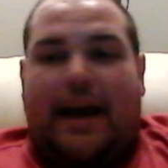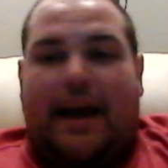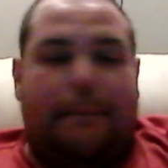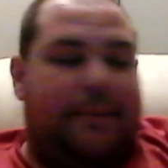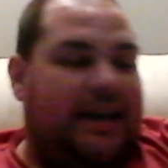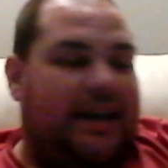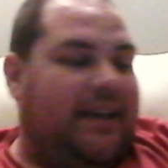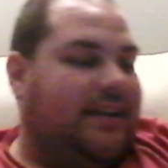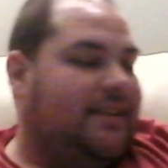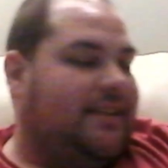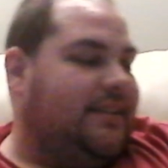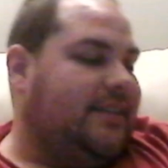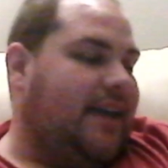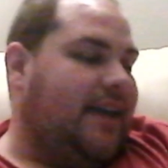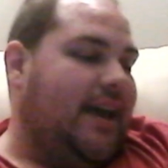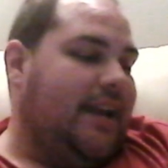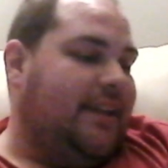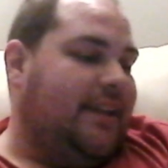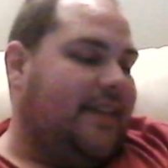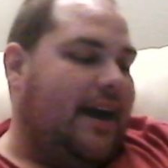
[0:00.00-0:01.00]
that being
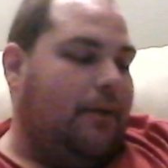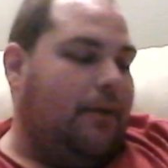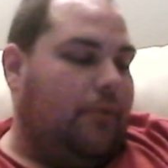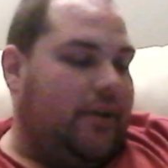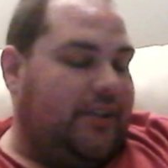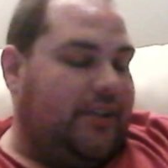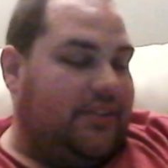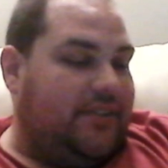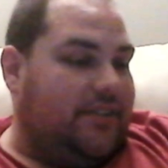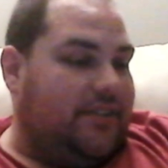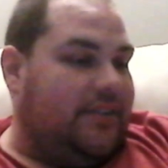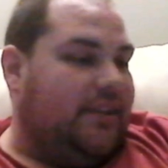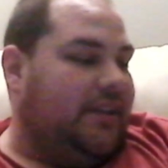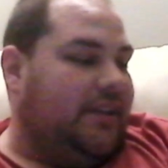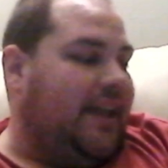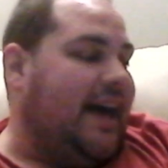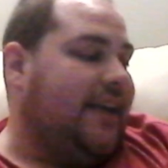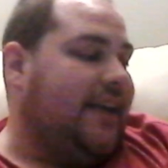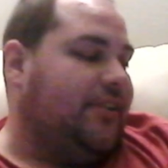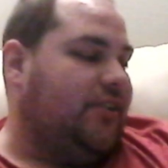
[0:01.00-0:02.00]
said, that was
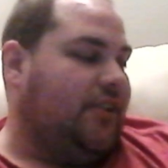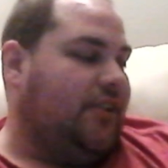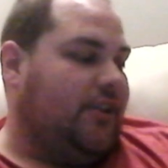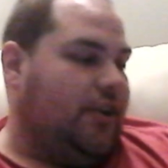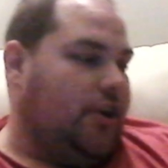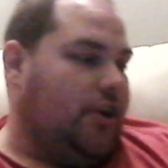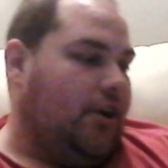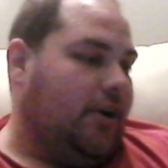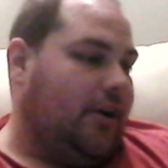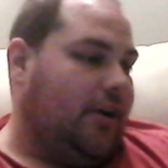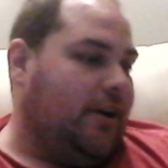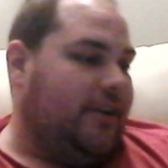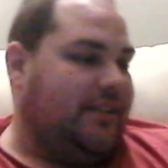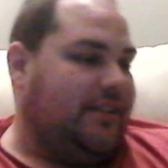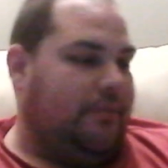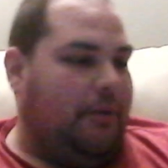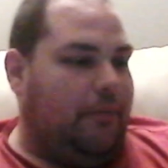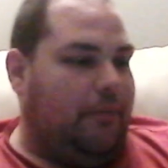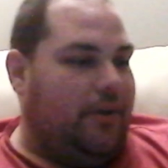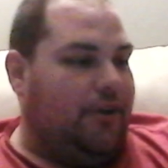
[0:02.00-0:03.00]
the last of the
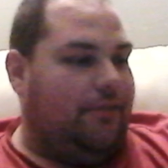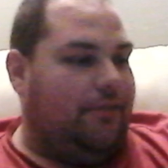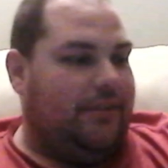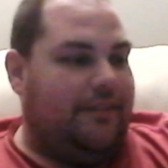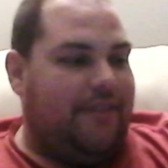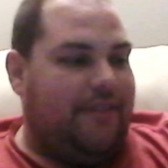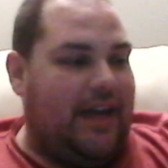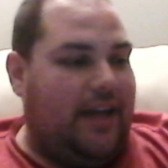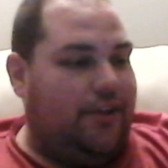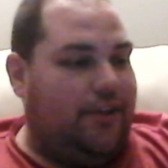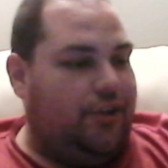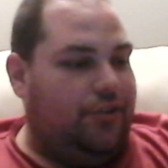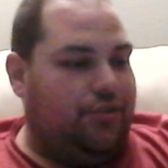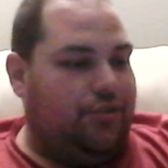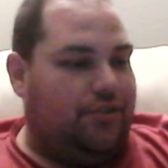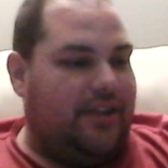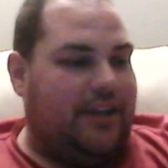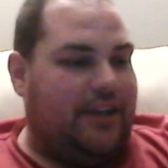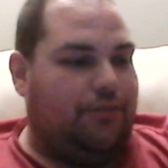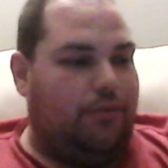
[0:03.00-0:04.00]
cards, and we went over the
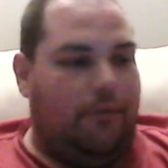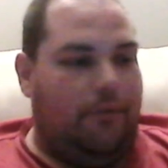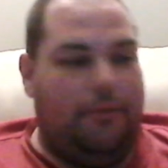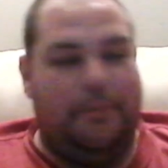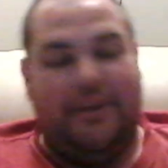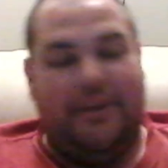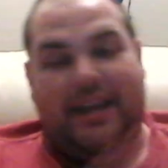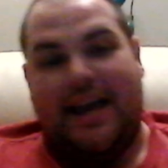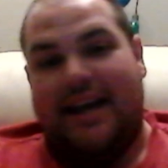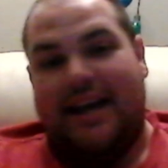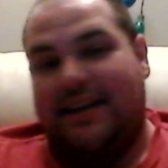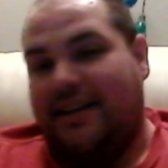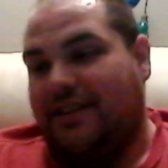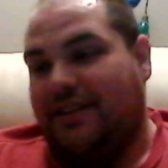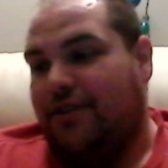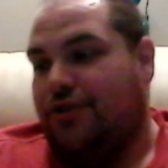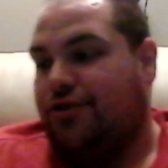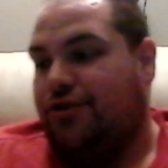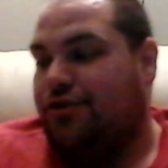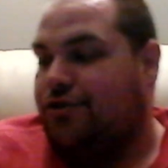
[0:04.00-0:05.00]
value, so that's where we'll be
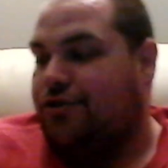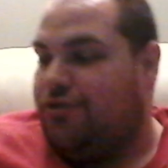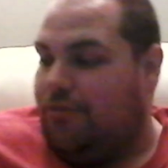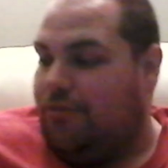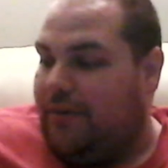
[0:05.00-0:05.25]
ending the